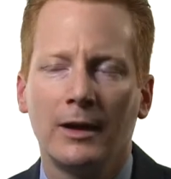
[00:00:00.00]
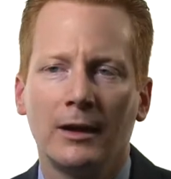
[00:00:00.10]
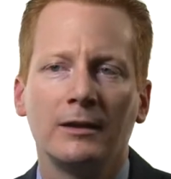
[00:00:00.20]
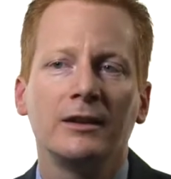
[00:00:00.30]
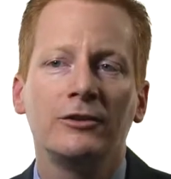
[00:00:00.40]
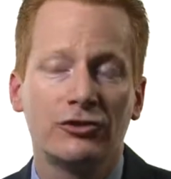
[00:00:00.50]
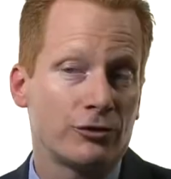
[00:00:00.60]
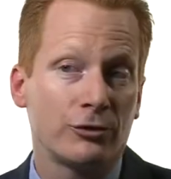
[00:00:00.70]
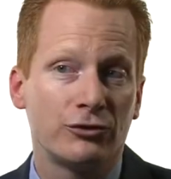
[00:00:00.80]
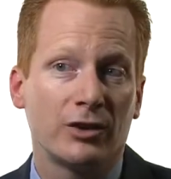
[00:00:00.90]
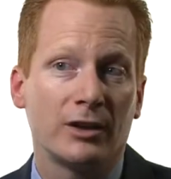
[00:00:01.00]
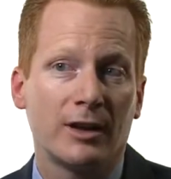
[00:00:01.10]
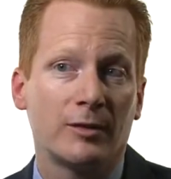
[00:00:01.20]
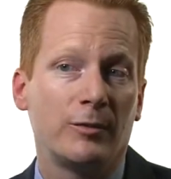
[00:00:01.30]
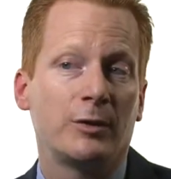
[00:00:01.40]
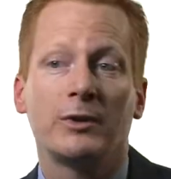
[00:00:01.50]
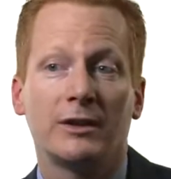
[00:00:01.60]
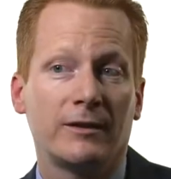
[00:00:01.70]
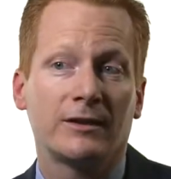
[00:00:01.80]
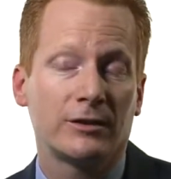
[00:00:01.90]
a niche surgery like minimally
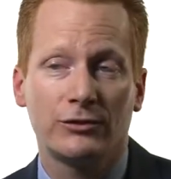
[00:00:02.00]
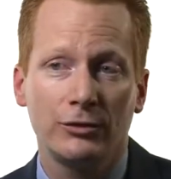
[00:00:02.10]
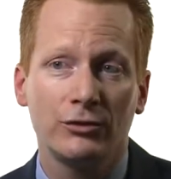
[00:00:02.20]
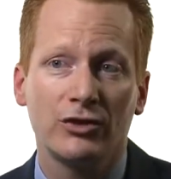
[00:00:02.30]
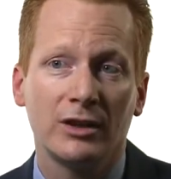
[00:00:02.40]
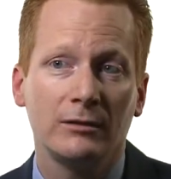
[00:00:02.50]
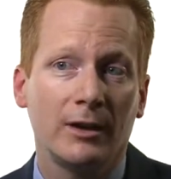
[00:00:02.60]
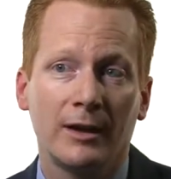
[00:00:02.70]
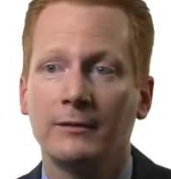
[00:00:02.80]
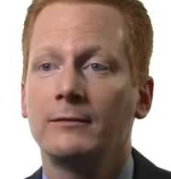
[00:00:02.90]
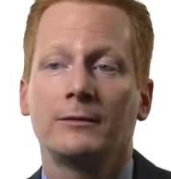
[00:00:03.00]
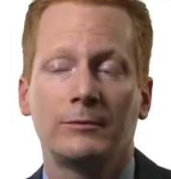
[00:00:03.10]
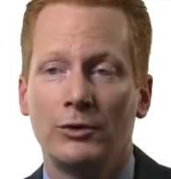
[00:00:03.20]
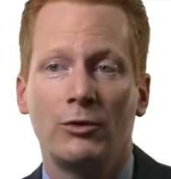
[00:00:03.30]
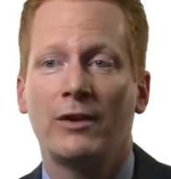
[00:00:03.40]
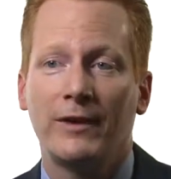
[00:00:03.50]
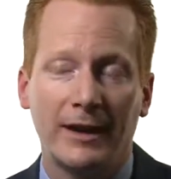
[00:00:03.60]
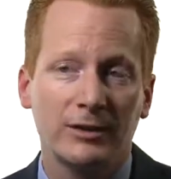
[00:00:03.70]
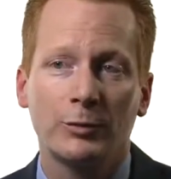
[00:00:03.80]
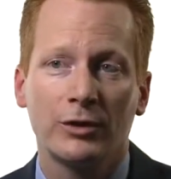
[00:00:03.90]
invasive surgery and you have
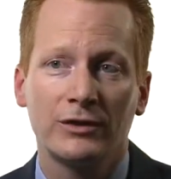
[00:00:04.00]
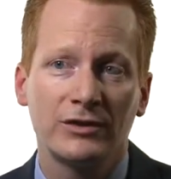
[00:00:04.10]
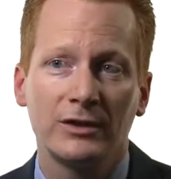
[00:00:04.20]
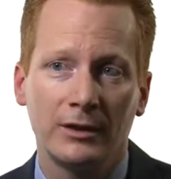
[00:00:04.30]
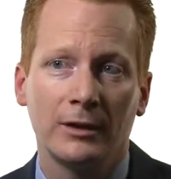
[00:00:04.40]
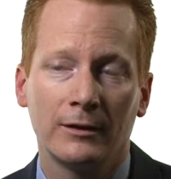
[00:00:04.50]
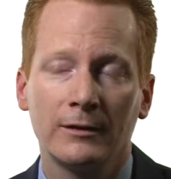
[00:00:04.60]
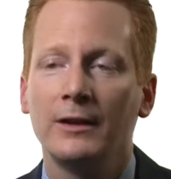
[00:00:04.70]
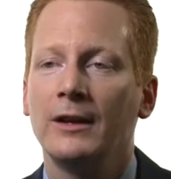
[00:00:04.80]
experts here